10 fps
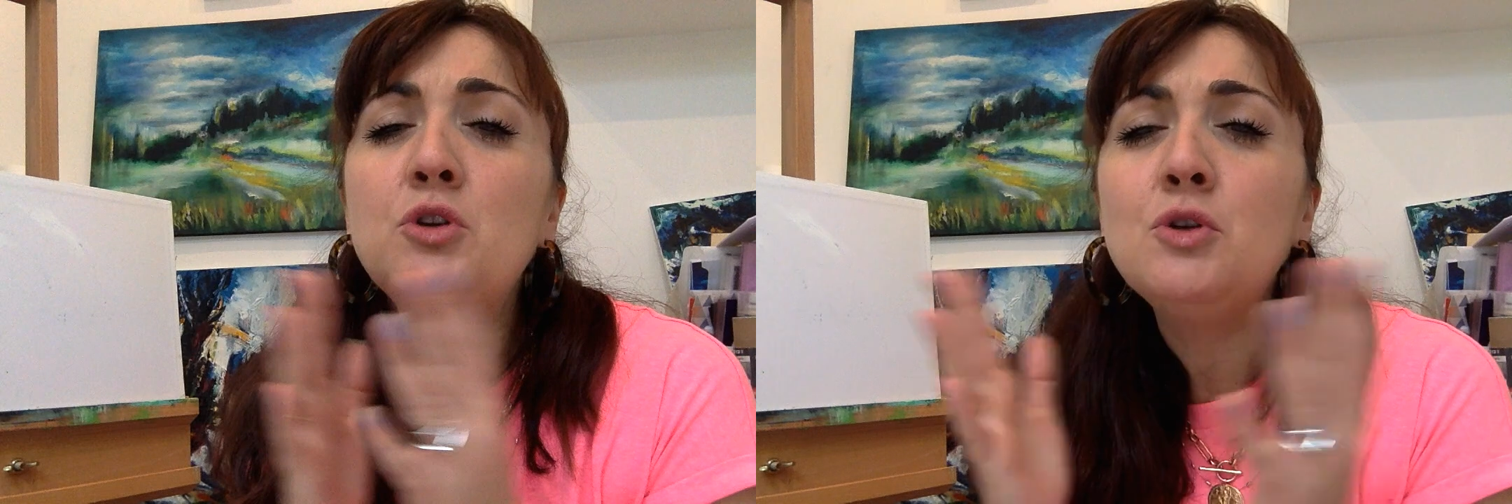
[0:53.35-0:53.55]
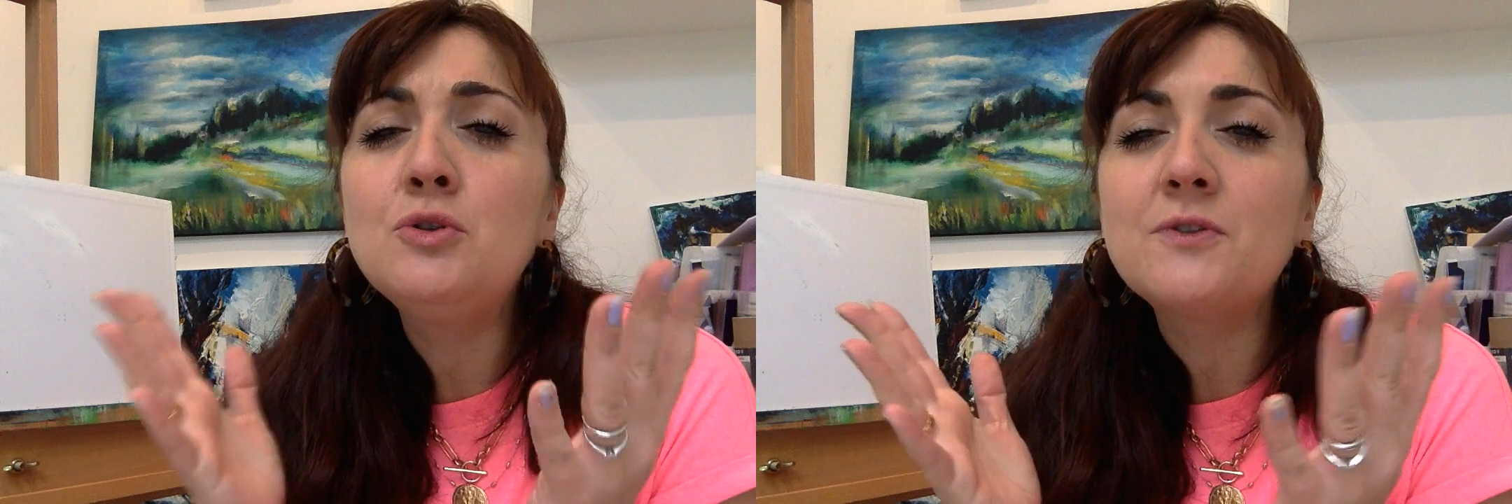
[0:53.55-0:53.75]

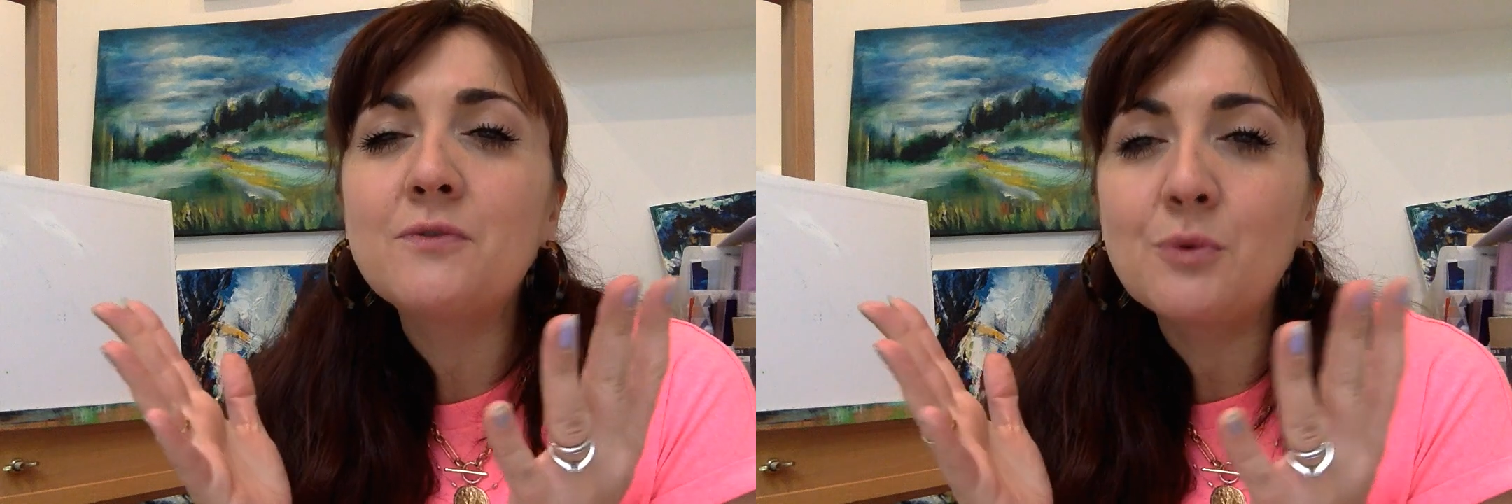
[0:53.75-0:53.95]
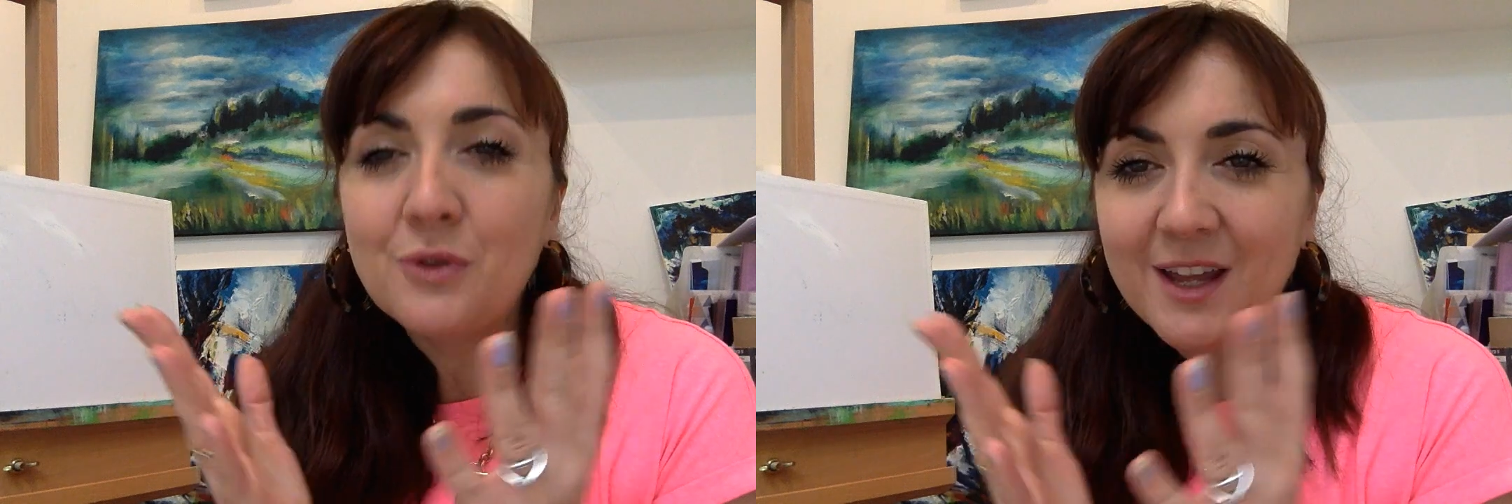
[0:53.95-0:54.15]

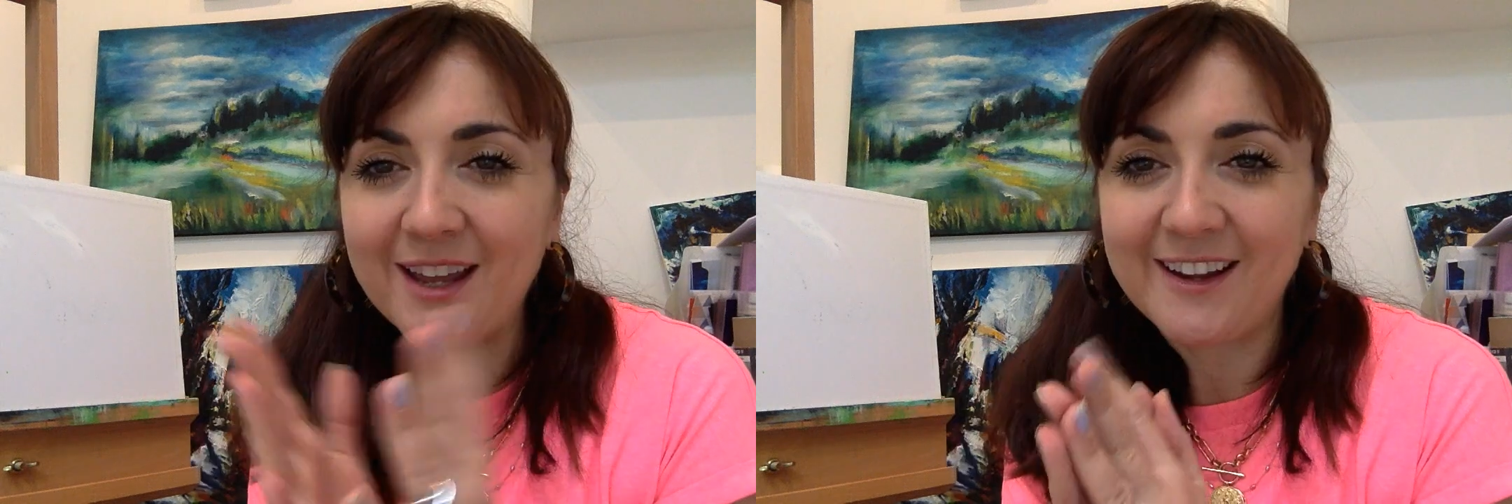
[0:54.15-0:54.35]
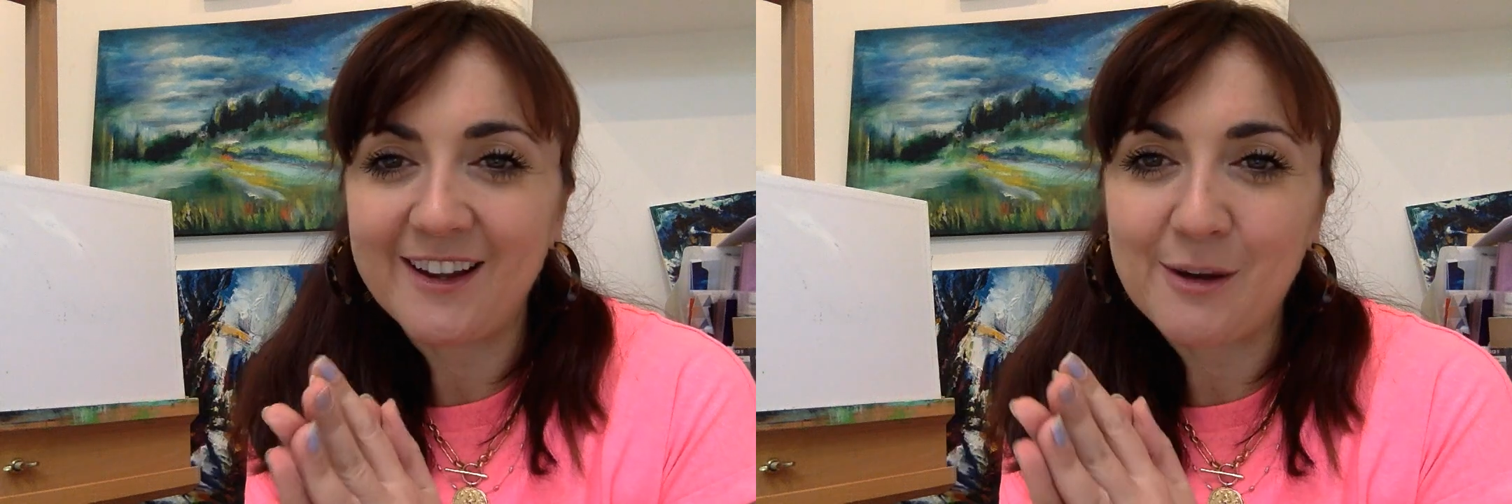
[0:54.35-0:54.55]
beautiful
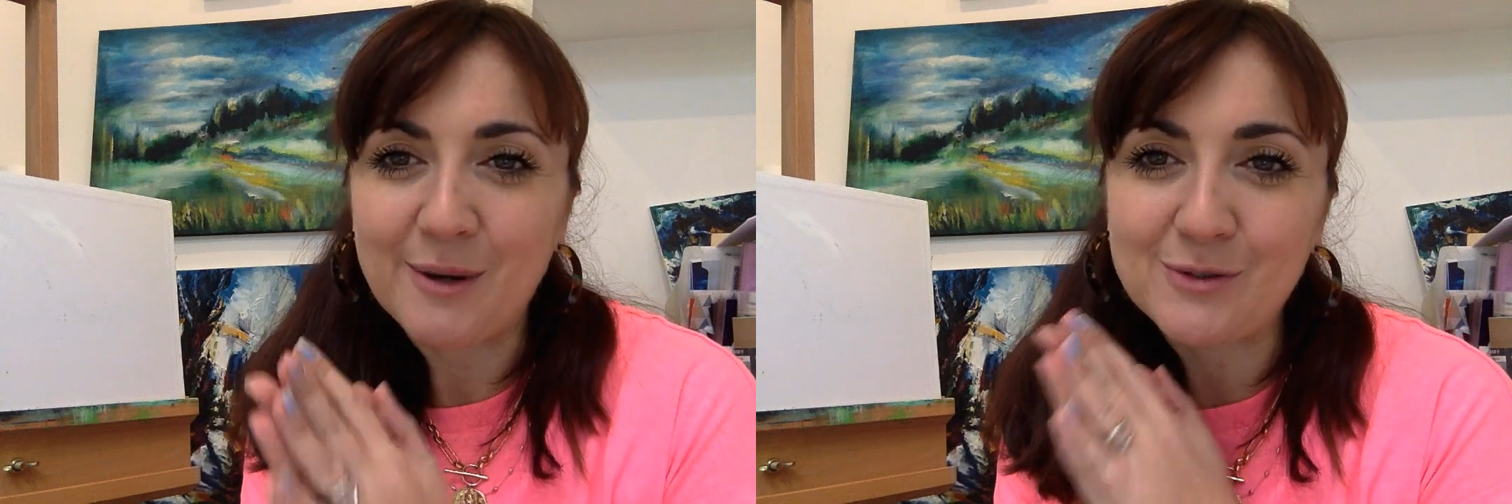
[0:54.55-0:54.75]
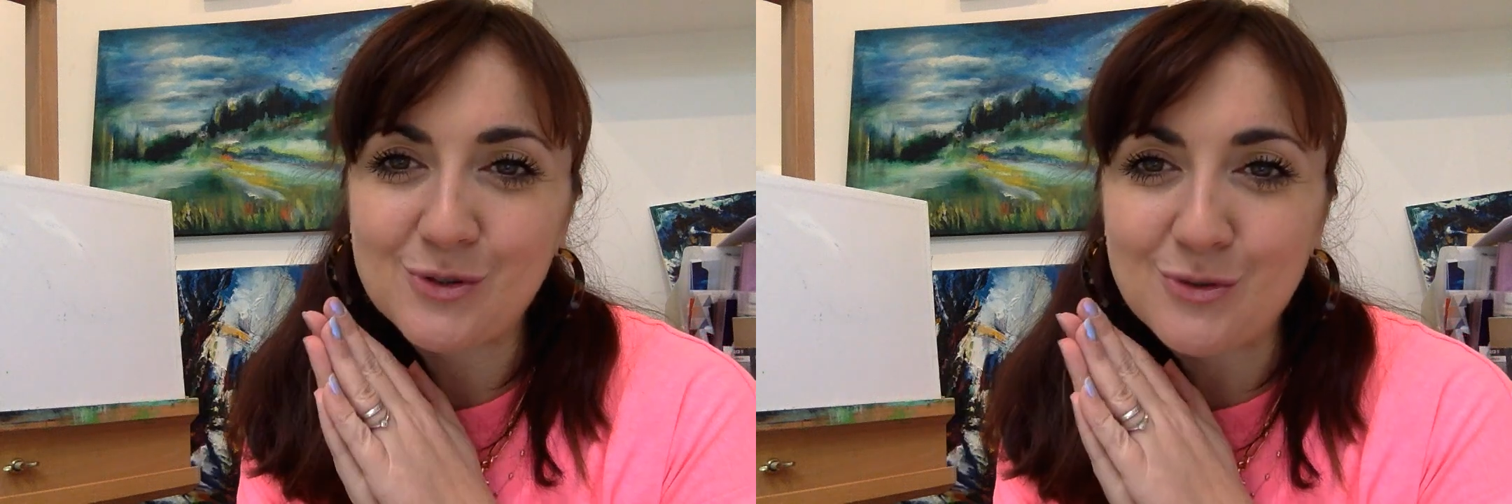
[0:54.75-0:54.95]
thing
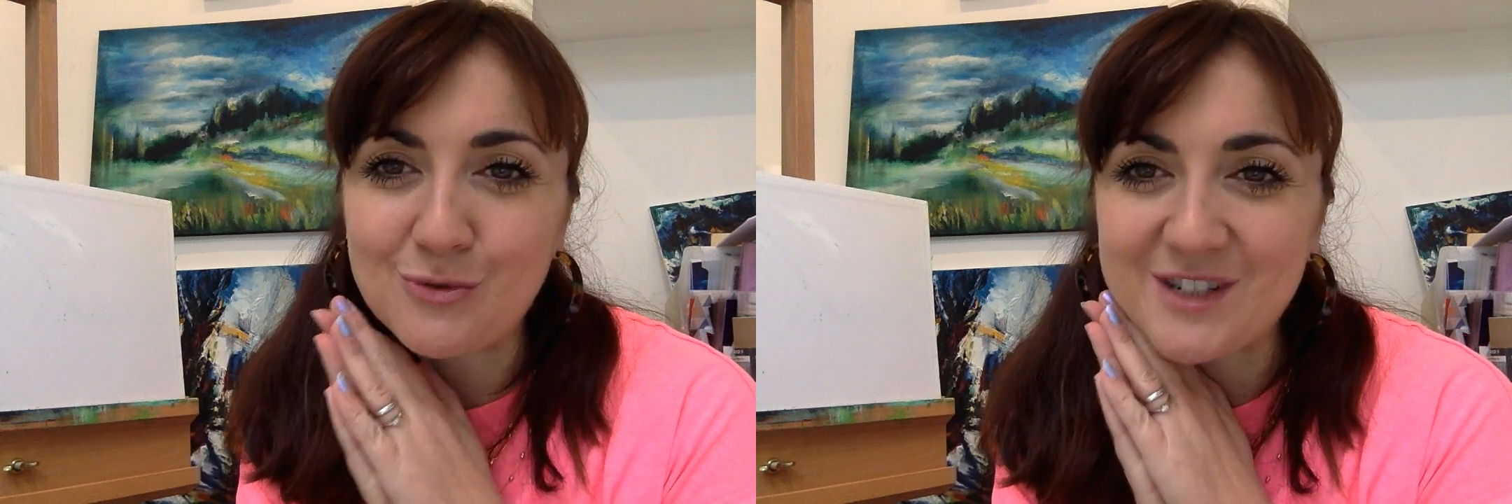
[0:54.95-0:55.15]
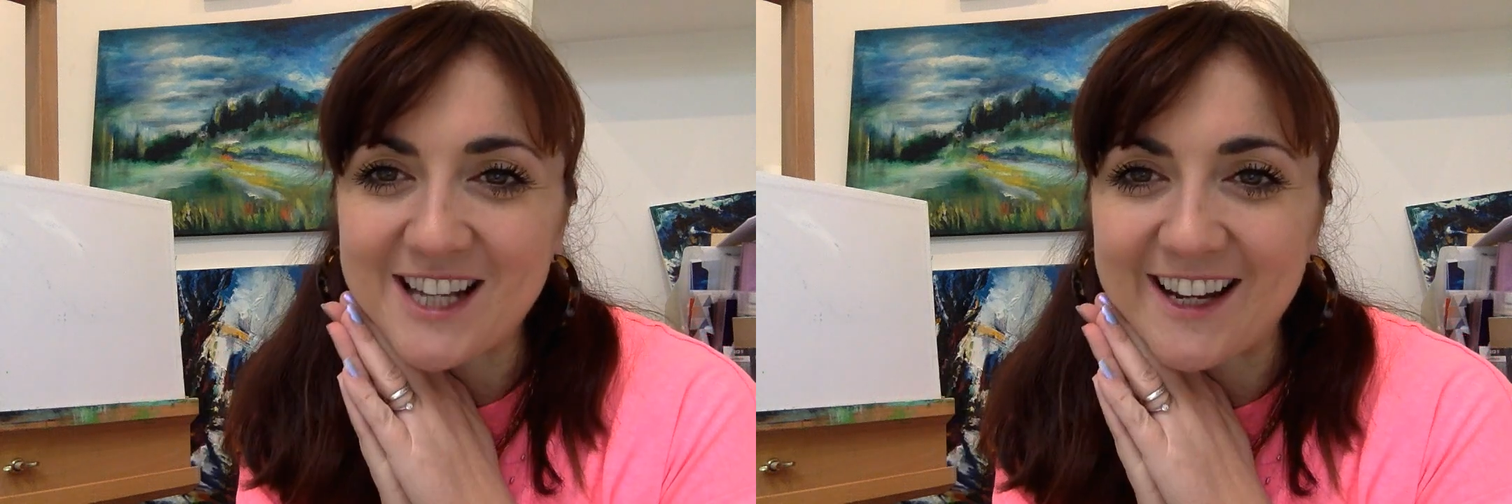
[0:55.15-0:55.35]
about
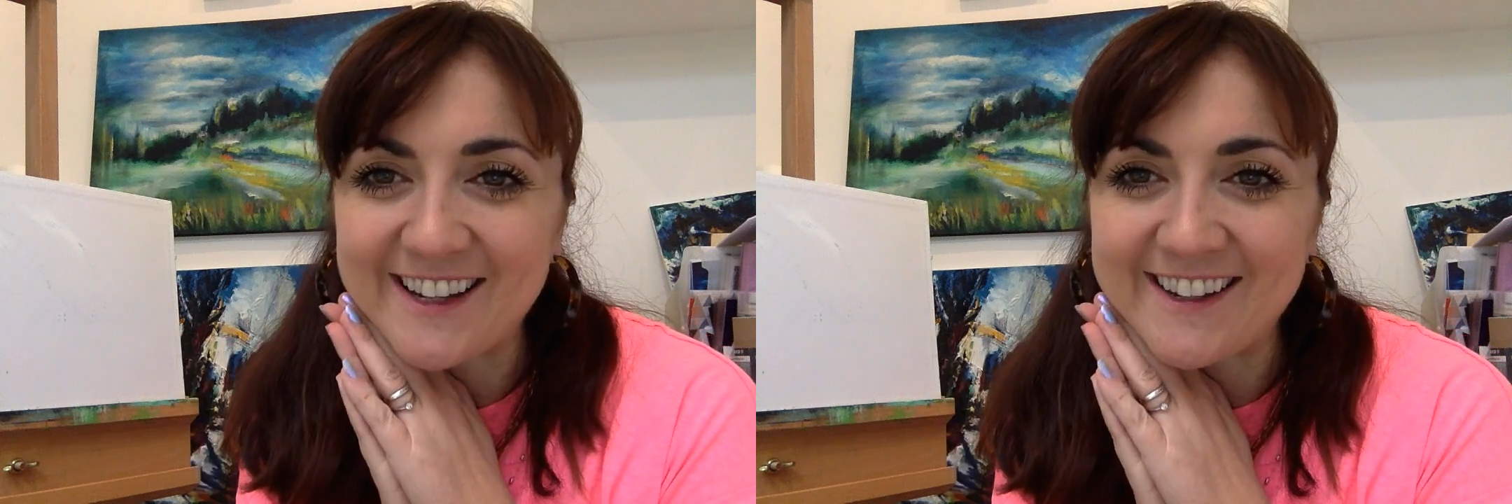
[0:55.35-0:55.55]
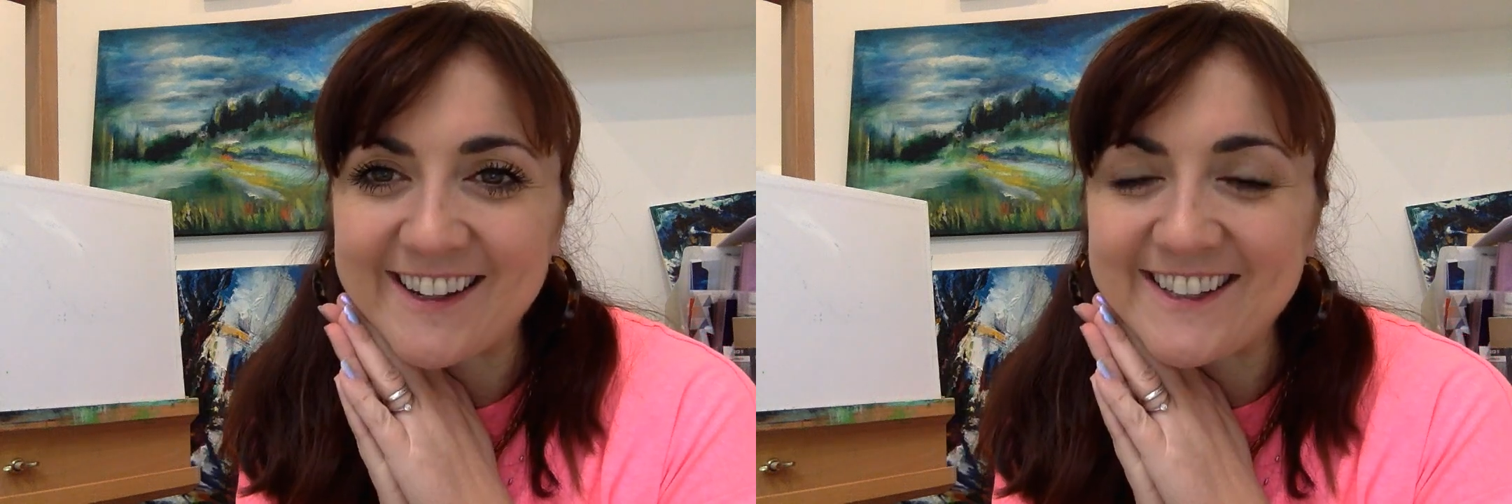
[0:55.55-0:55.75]
storytelling,